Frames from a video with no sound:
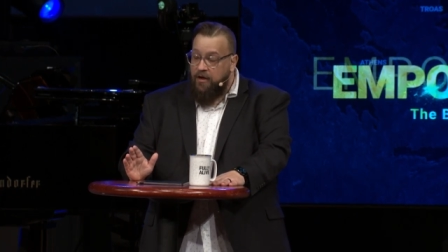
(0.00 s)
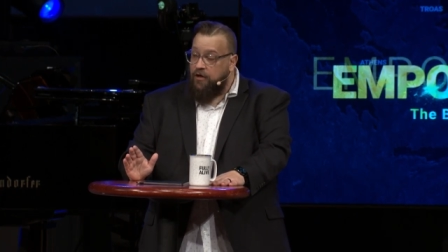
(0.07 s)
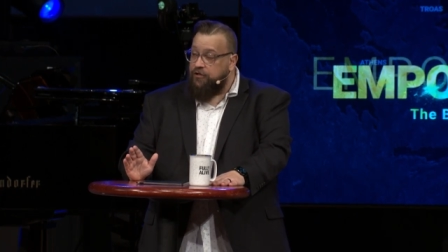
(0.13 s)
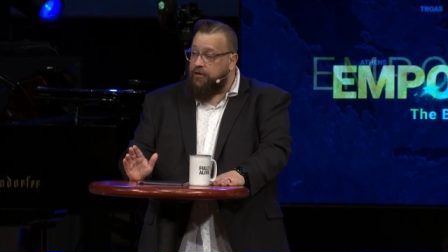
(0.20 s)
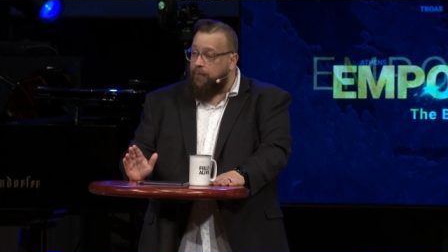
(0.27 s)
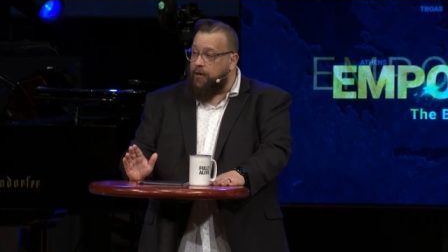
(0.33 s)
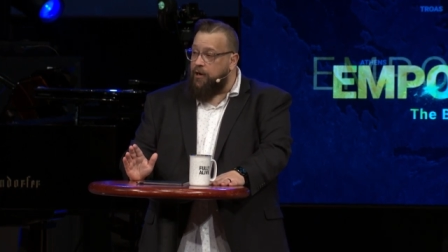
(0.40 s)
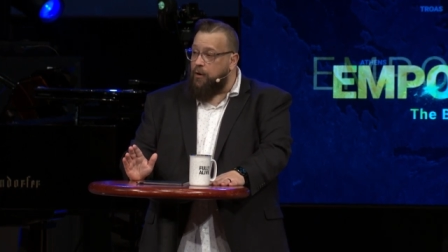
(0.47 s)
So
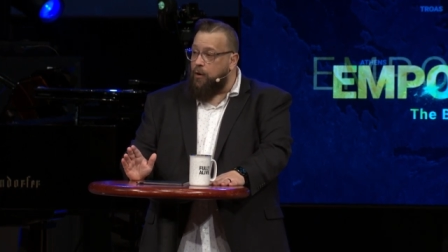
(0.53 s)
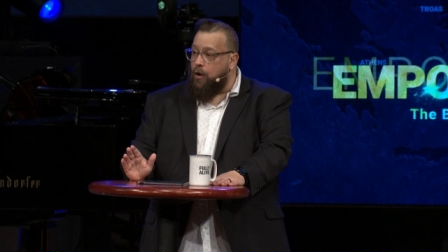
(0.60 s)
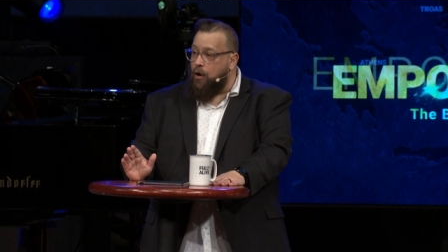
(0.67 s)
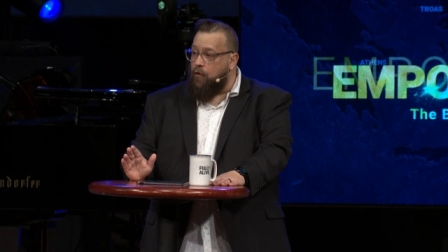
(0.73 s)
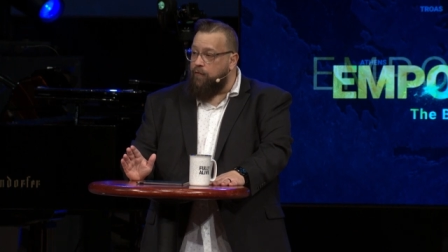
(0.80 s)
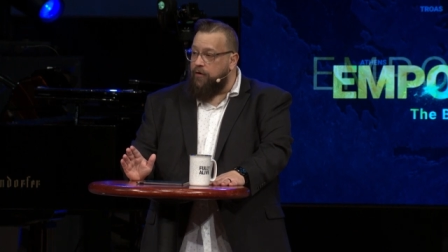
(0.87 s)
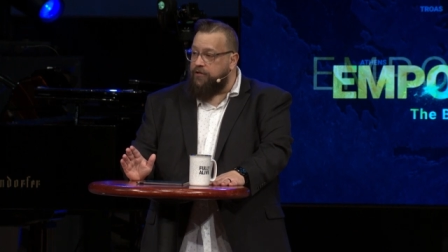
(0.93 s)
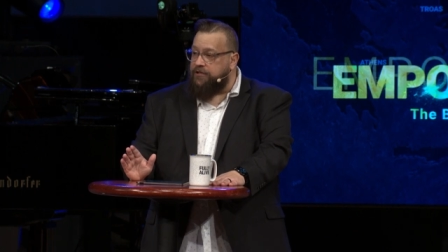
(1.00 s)
I'm going to go
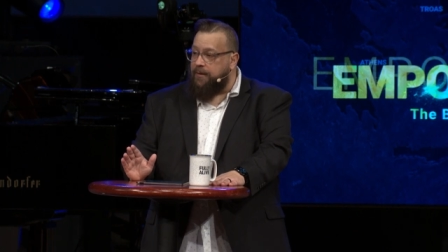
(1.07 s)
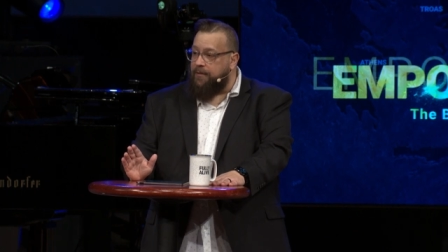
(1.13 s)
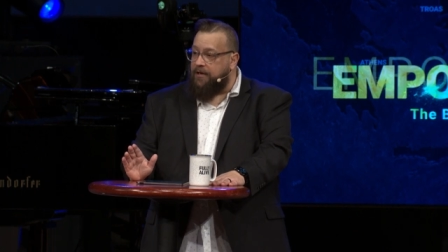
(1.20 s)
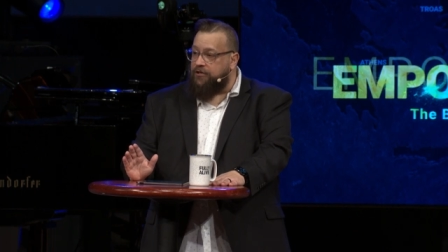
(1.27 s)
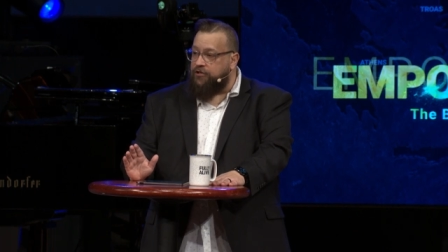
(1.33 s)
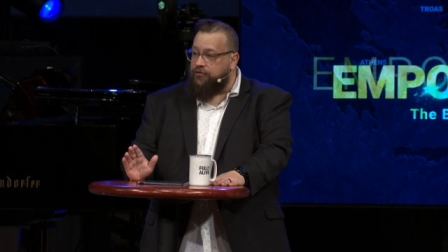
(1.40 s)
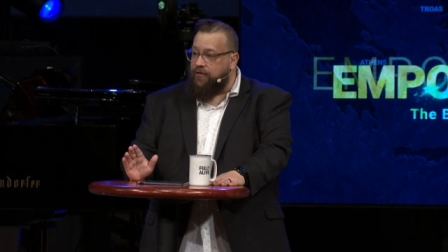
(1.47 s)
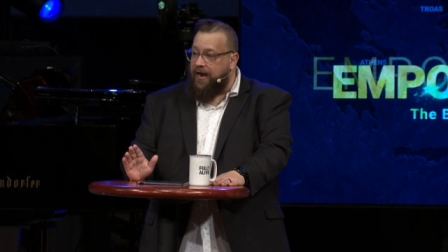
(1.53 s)
over some of the
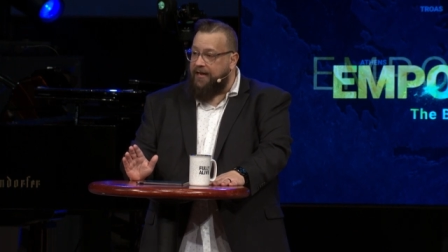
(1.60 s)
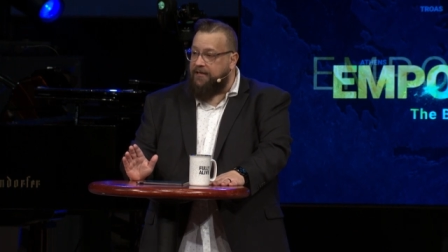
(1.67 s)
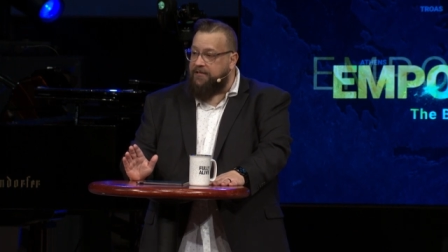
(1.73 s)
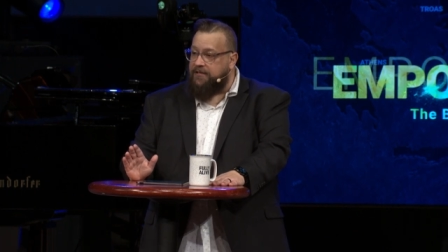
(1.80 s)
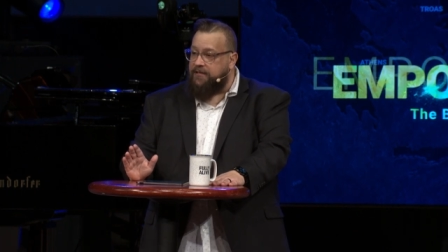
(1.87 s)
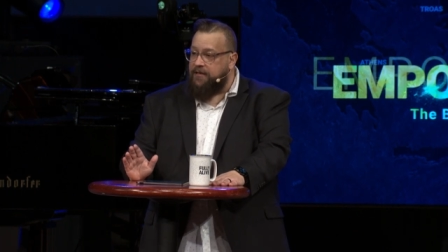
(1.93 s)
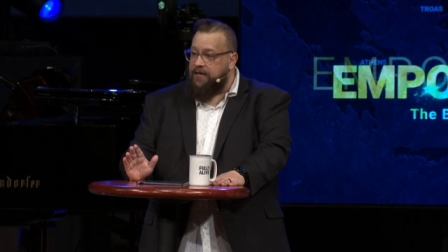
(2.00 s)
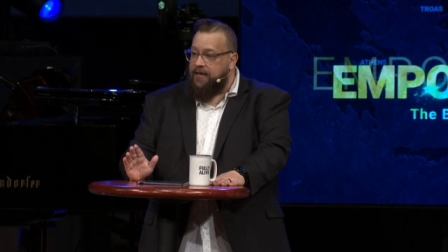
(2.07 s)

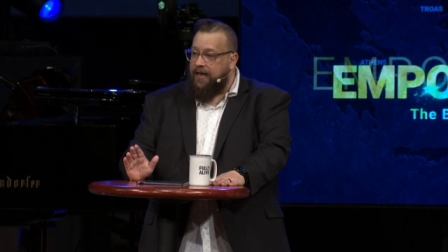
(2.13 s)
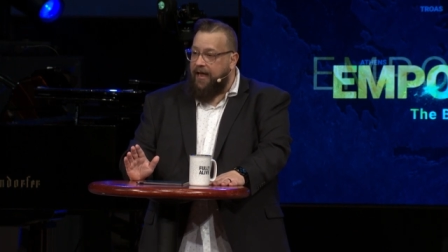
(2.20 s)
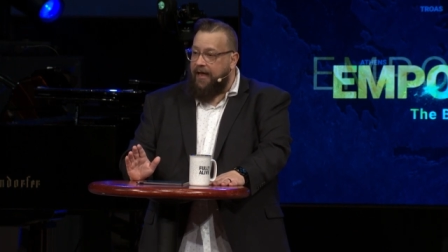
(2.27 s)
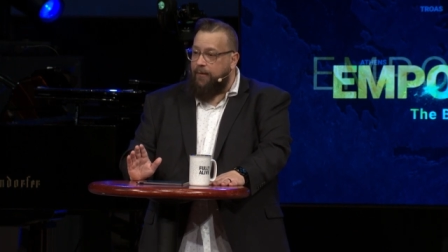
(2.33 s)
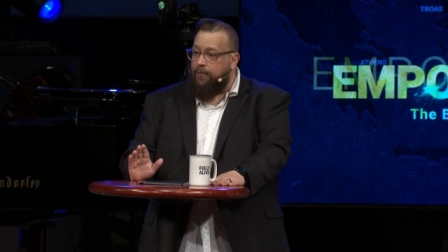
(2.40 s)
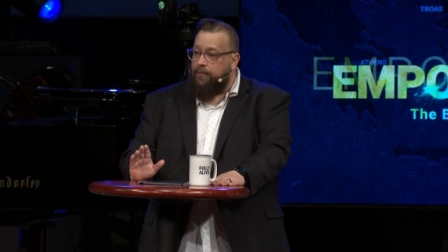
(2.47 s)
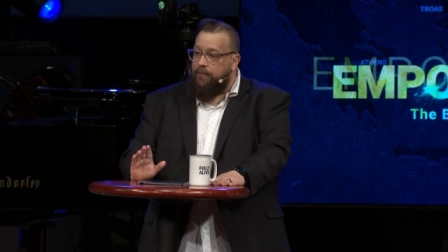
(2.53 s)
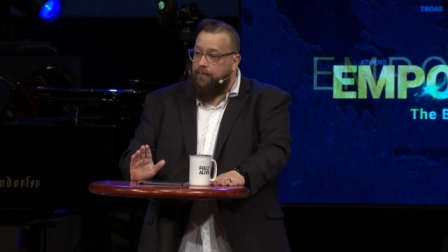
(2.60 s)
strengths
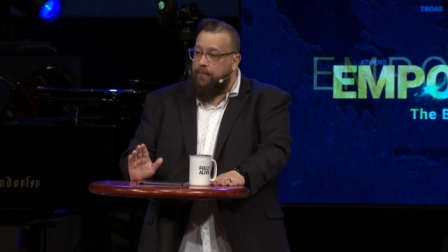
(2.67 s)
and